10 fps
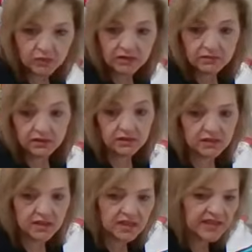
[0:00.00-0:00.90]
Well,
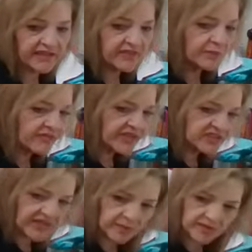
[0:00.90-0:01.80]
okay, find my face
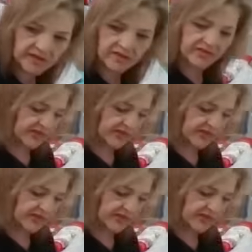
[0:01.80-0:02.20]
fabric. Oh, there